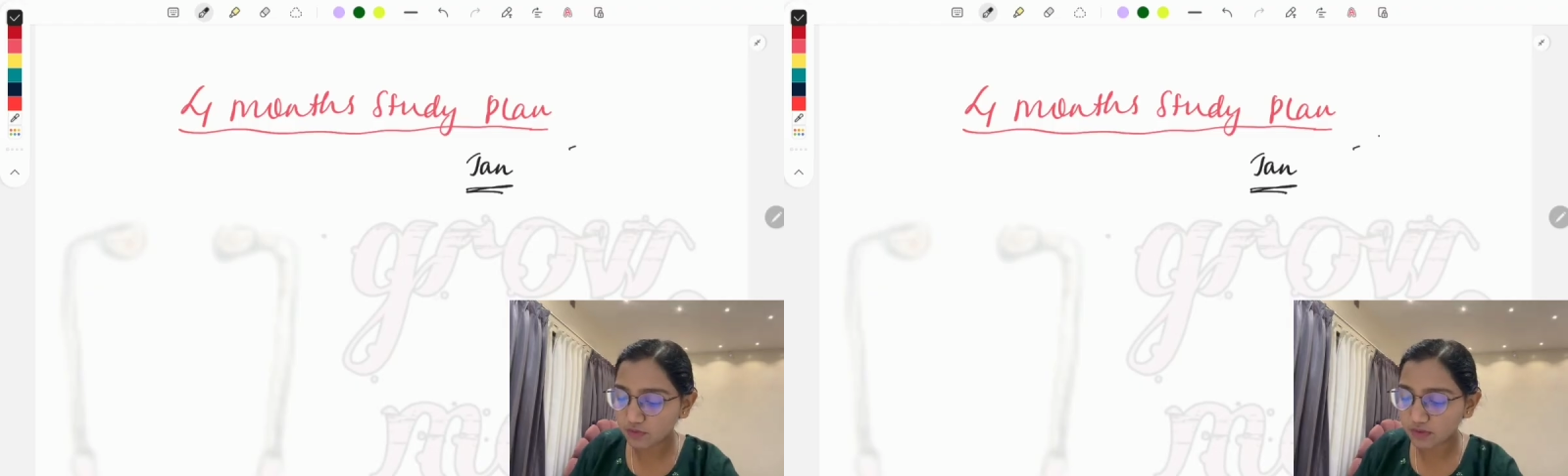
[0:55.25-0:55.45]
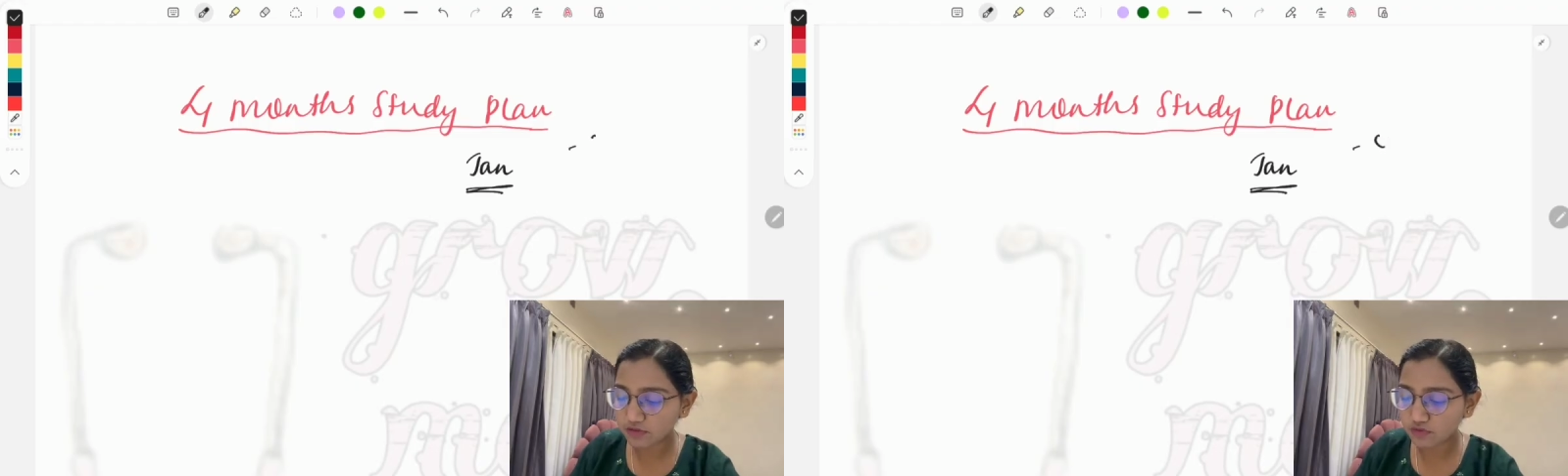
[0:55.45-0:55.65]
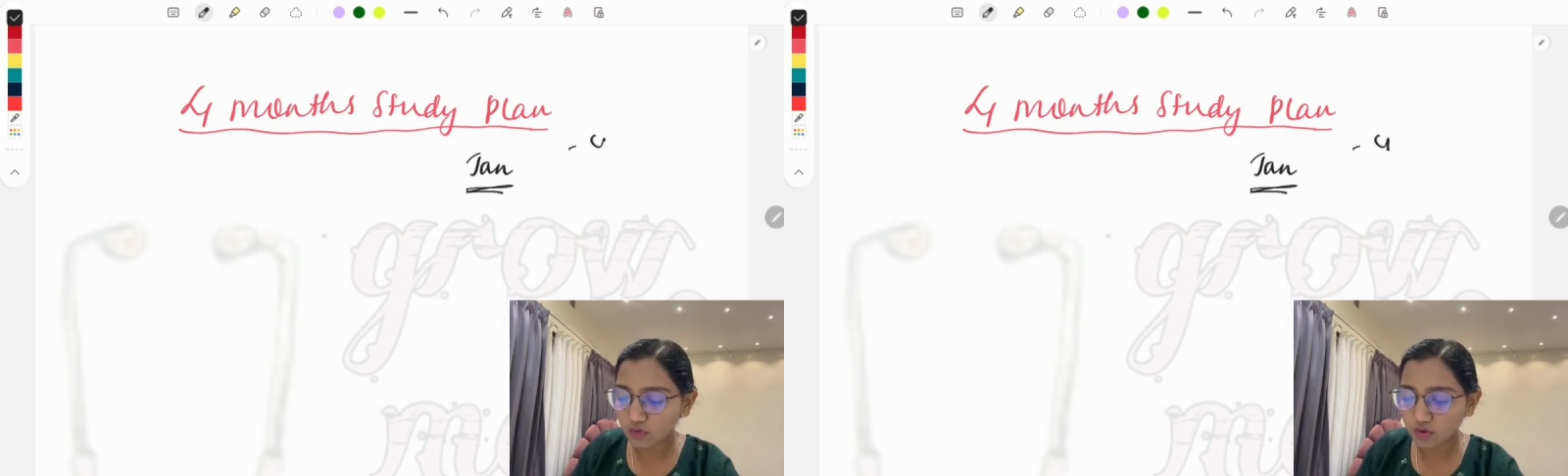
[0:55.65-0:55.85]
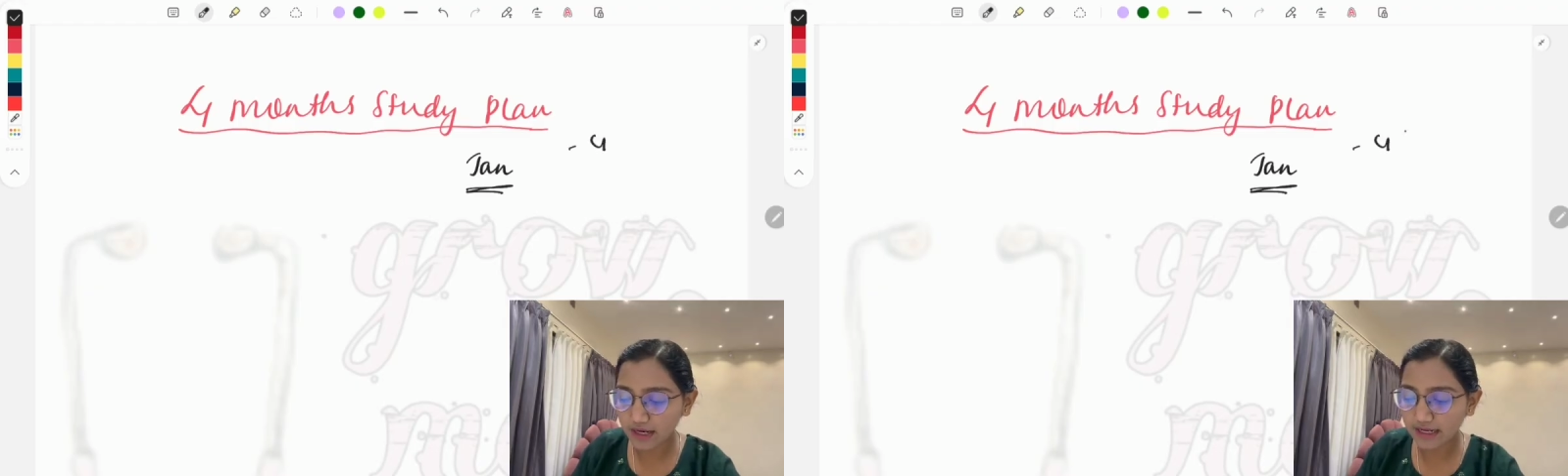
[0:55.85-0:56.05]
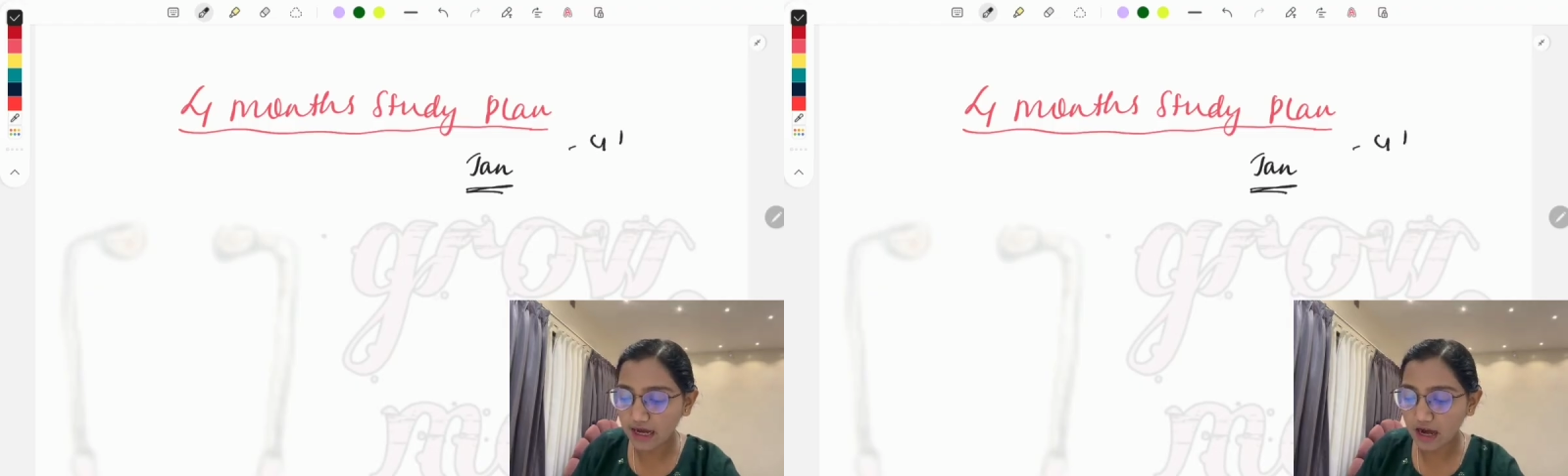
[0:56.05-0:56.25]
with
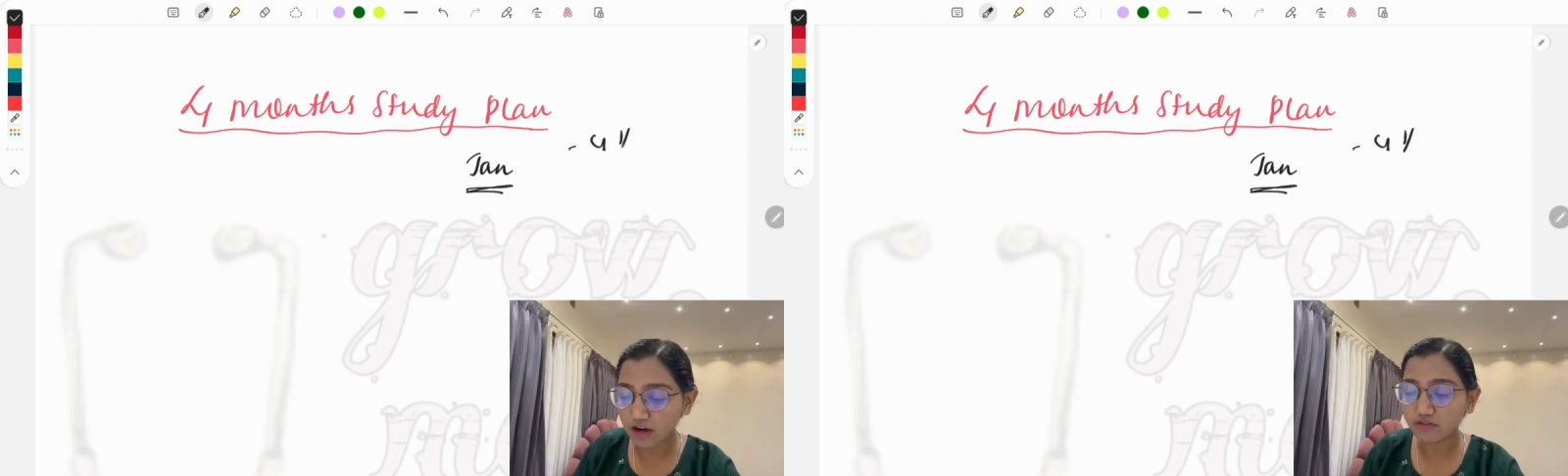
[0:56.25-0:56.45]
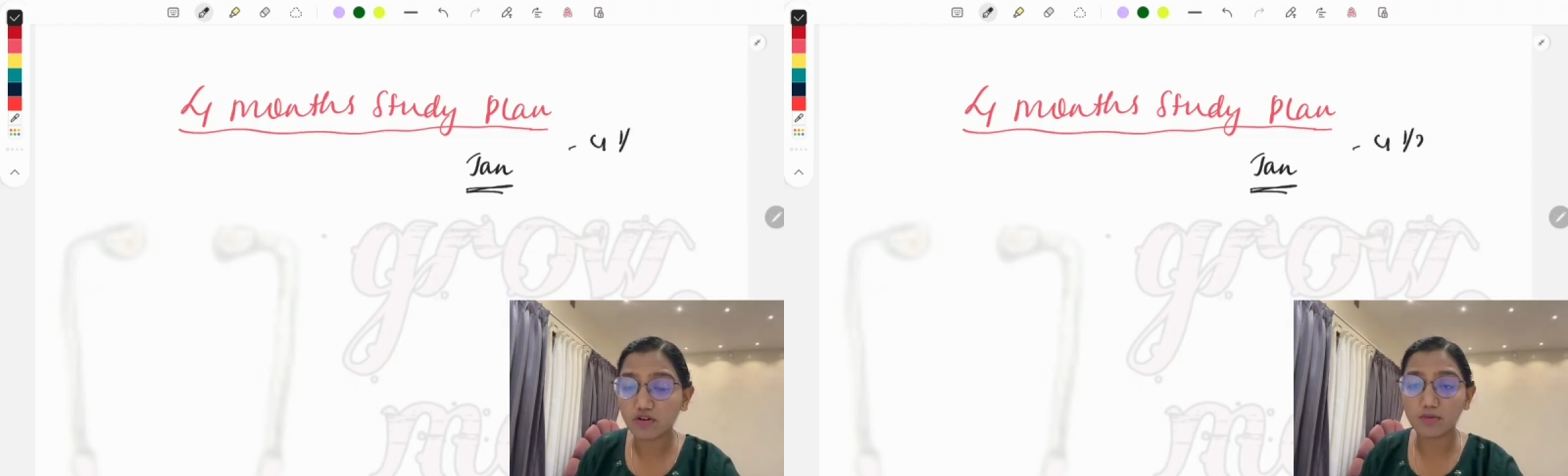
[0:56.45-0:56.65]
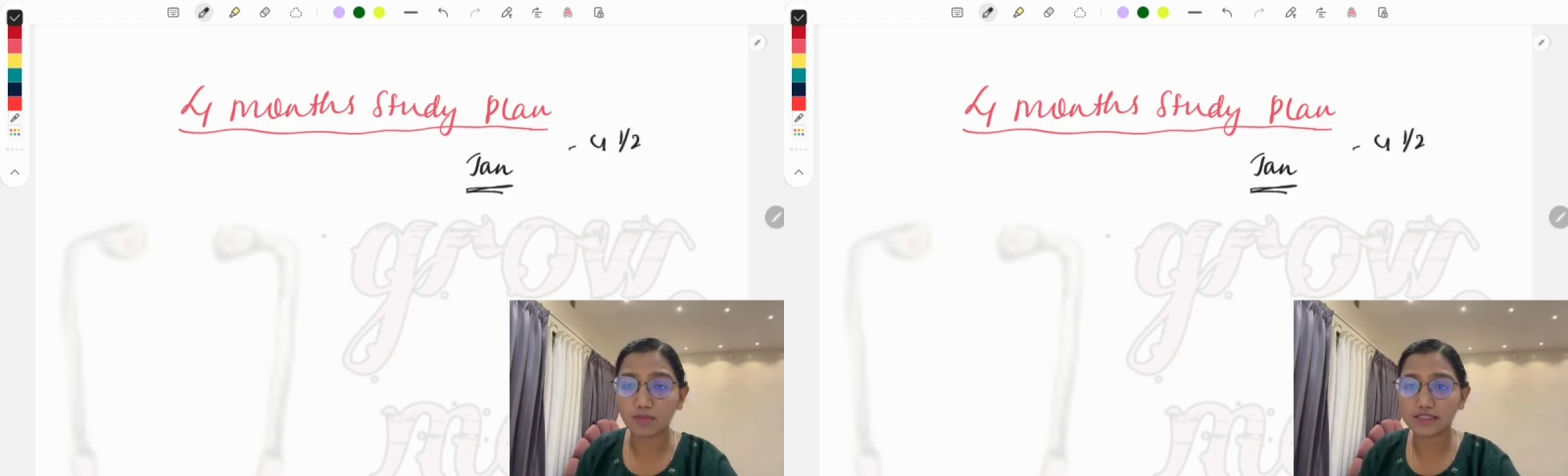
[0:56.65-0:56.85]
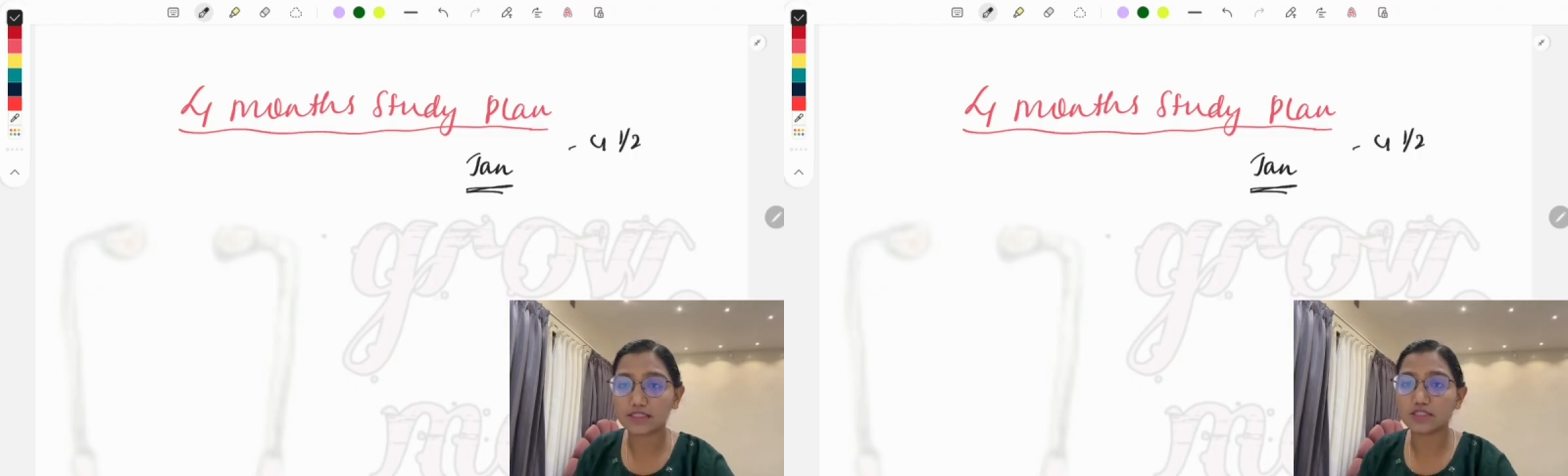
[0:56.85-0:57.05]
4.5 months.